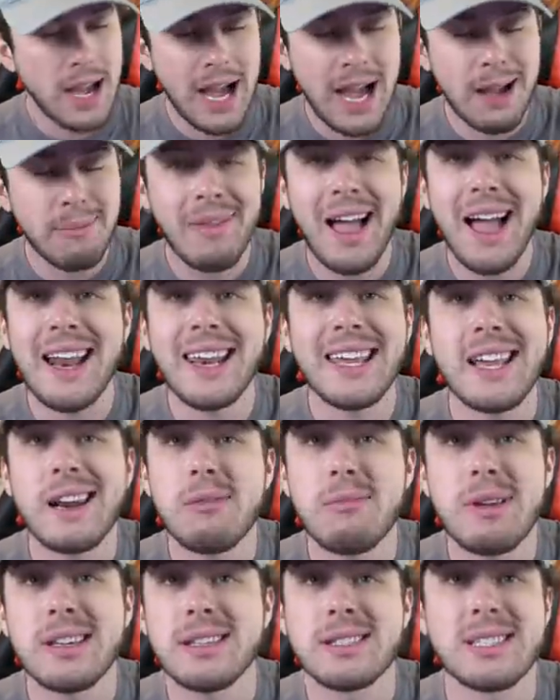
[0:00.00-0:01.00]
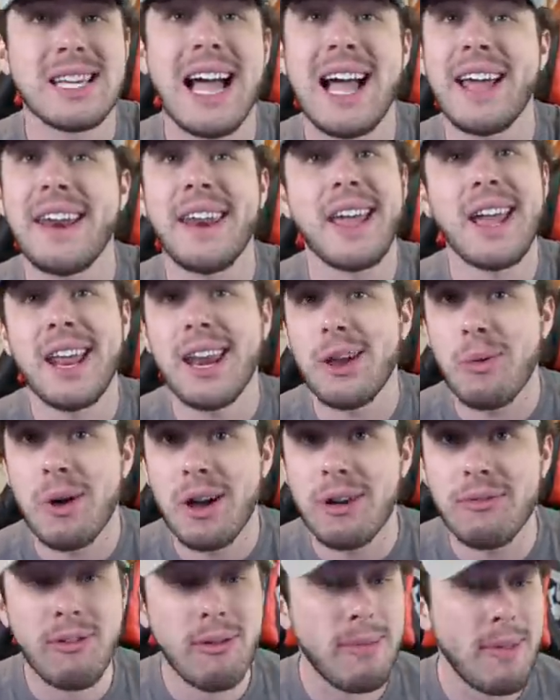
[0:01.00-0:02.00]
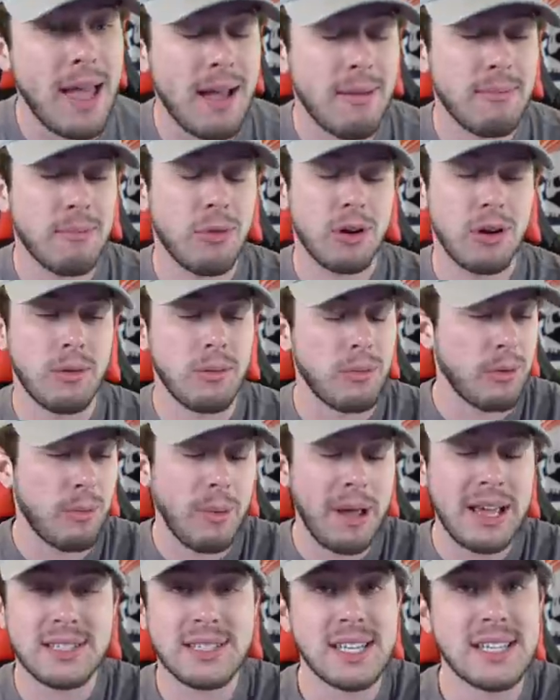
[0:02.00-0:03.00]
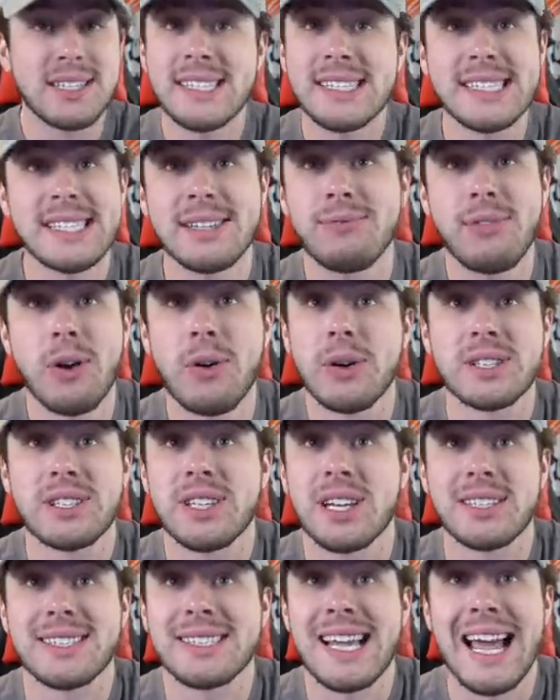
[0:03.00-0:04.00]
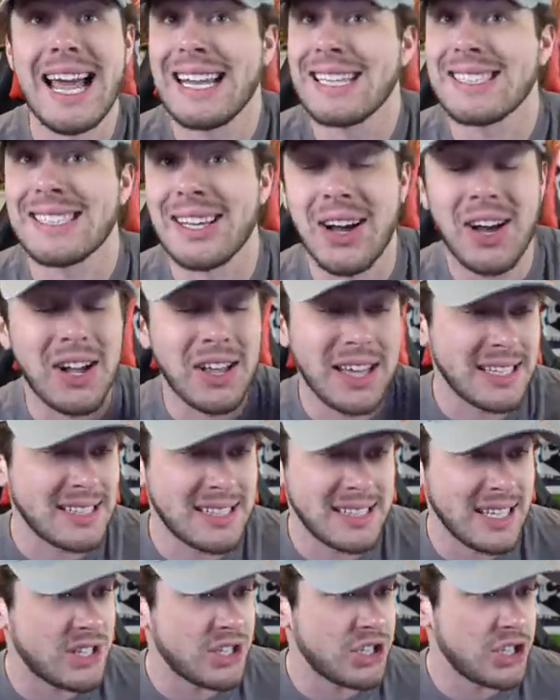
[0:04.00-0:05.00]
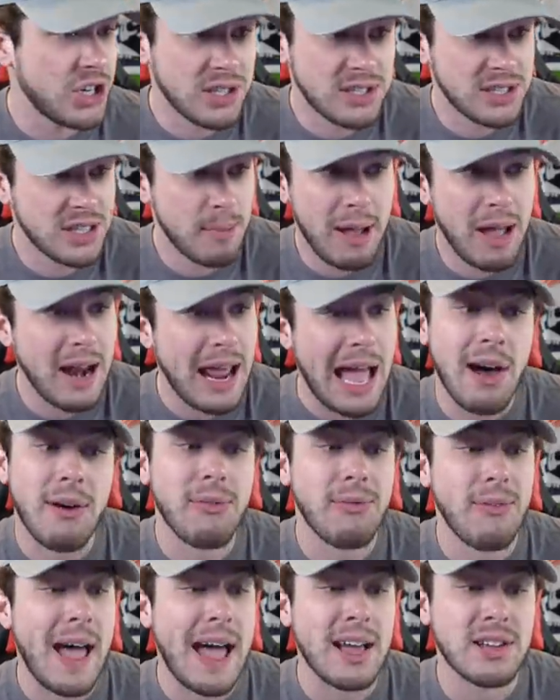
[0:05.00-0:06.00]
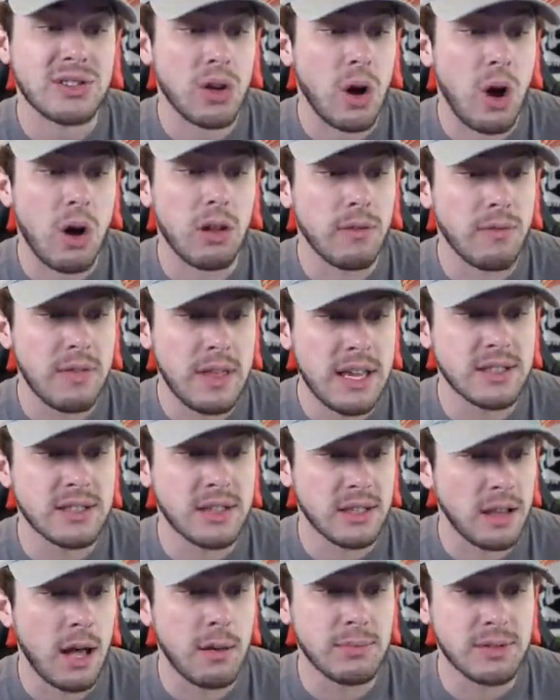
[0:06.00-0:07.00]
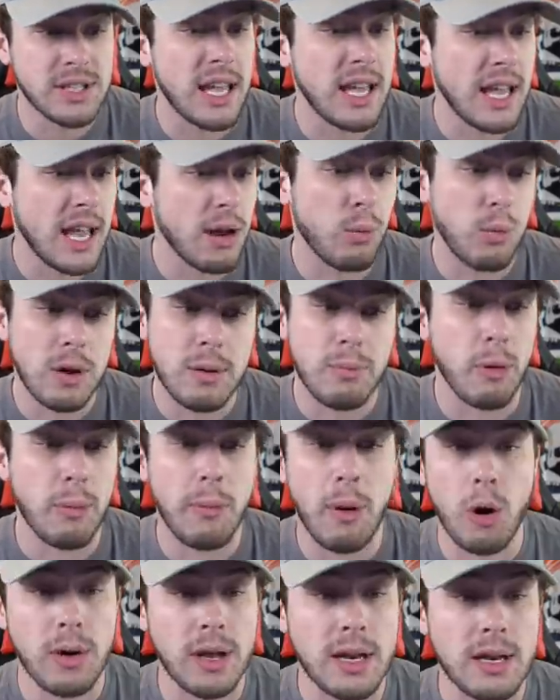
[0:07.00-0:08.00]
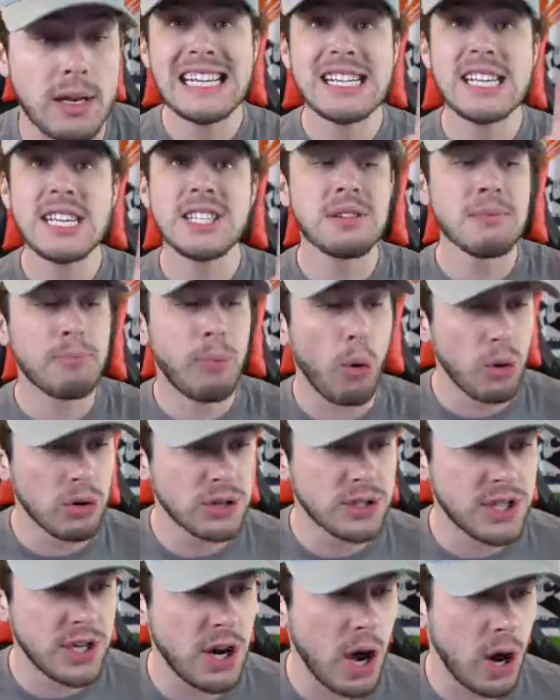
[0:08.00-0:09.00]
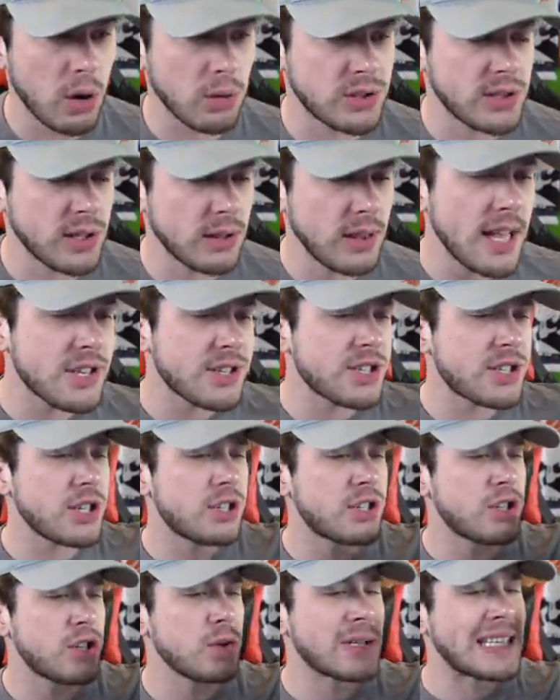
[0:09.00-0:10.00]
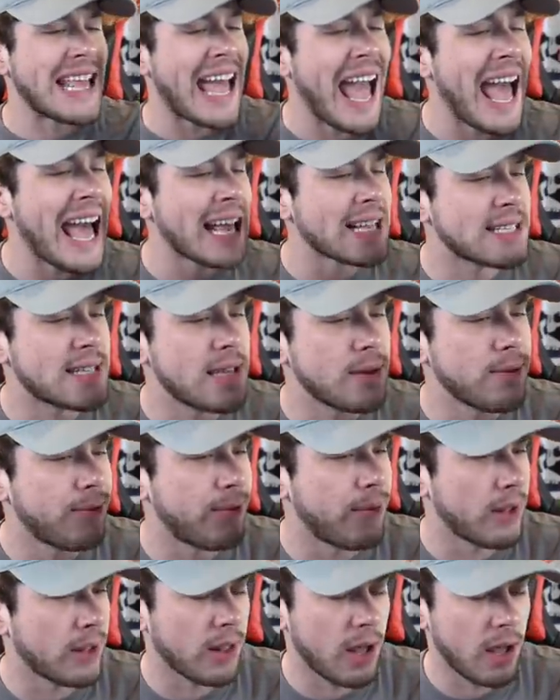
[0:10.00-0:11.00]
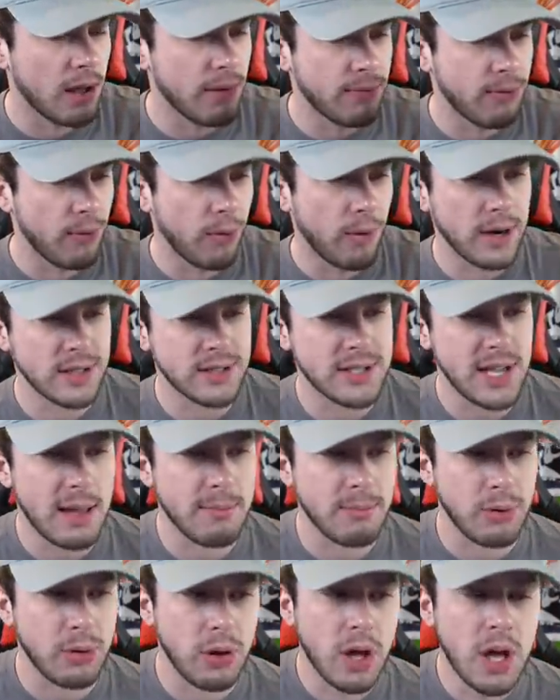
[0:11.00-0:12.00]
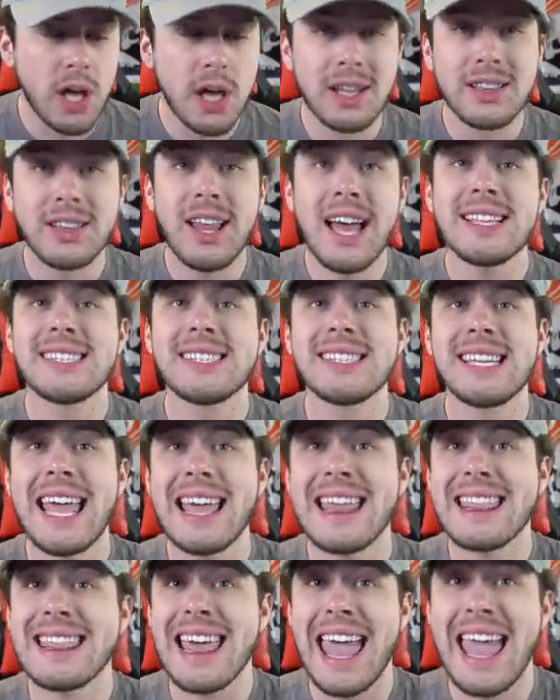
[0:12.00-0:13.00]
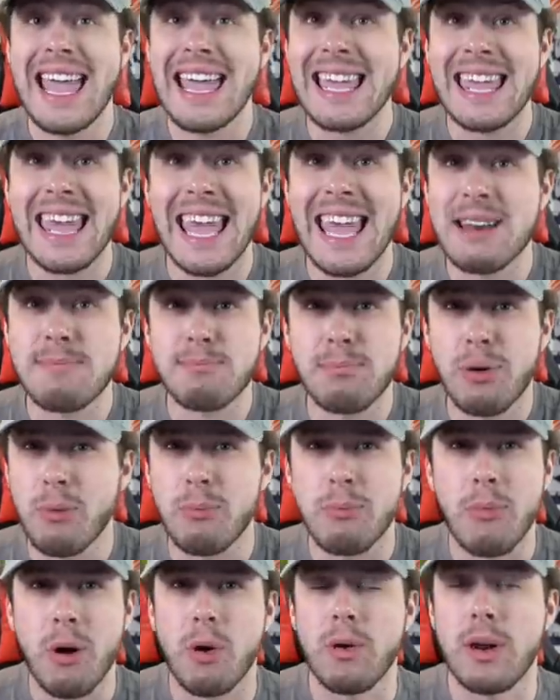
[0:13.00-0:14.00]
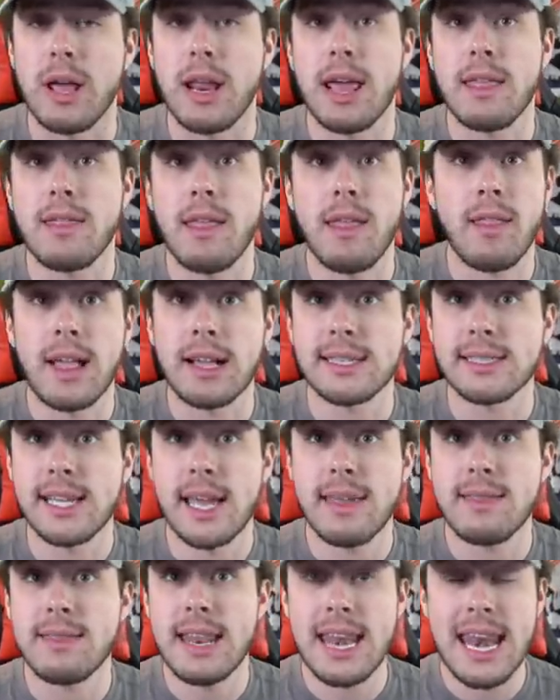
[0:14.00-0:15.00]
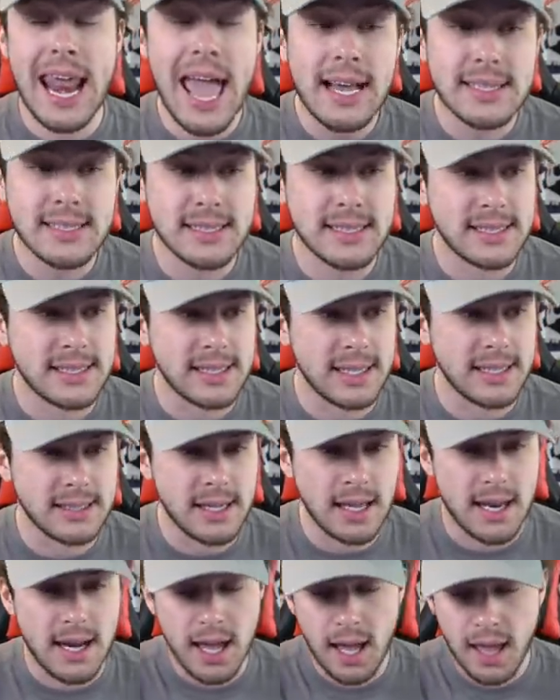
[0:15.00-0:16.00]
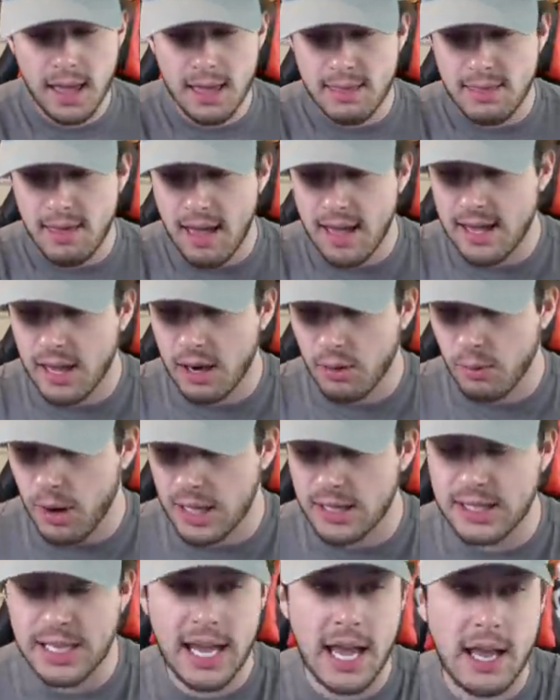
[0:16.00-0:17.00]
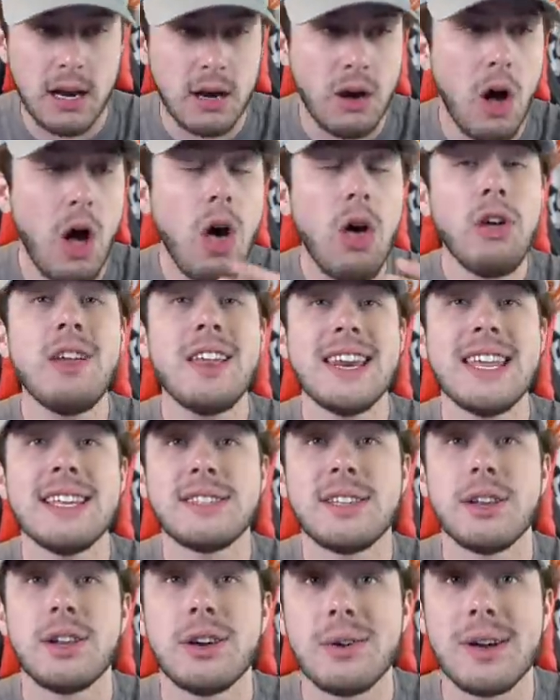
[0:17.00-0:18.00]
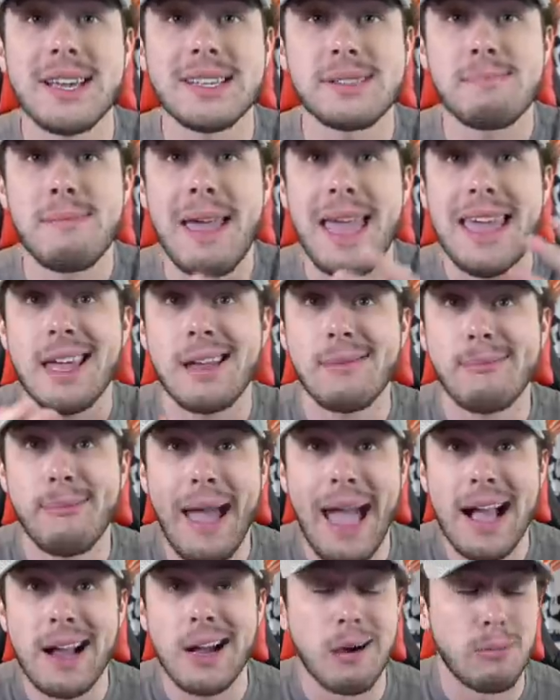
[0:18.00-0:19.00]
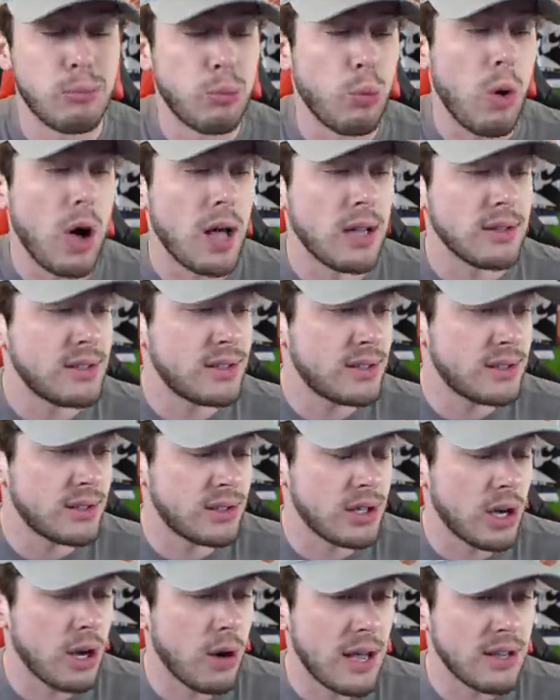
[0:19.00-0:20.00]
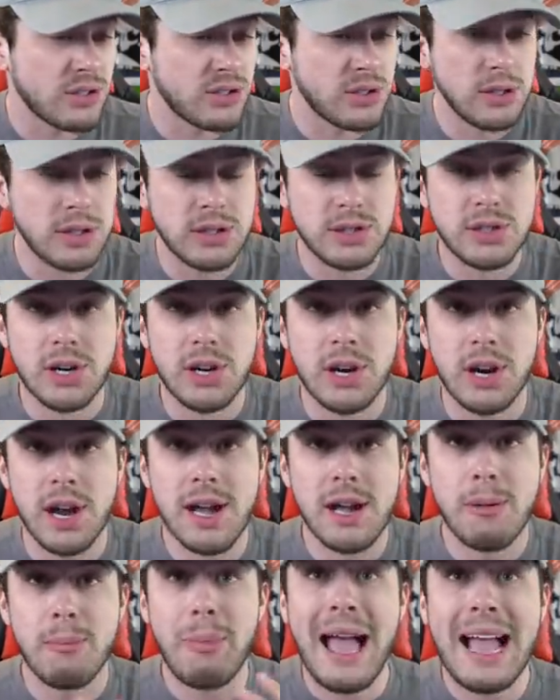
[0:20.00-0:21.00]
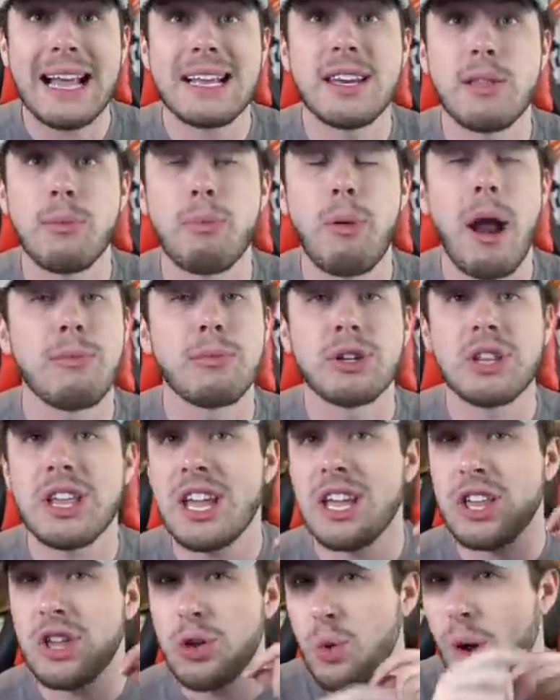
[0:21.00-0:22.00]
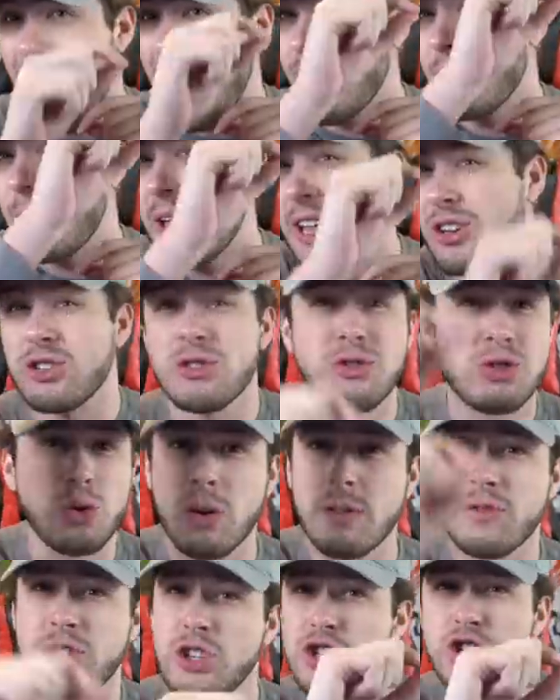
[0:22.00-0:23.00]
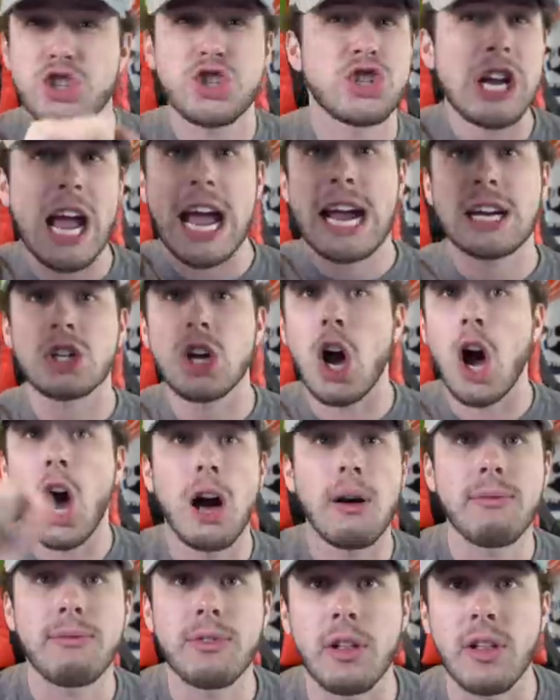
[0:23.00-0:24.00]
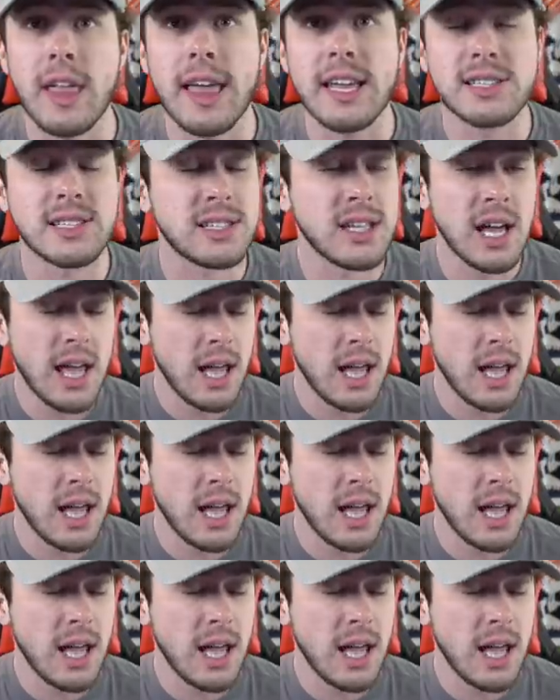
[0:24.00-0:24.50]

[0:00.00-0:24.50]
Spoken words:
I'm not gonna be signing anyone from them. This isn't focused on signings at all. It's just about how fast all of these clubs can get re-promoted. And this is important to note. So let's just use Aston Villa, for example. Let's say they get promoted, and then let's say the next season they get relegated. All you need to do is make it back up once. So as soon as you're back into the Premier League, you have been sort of just checked off the list.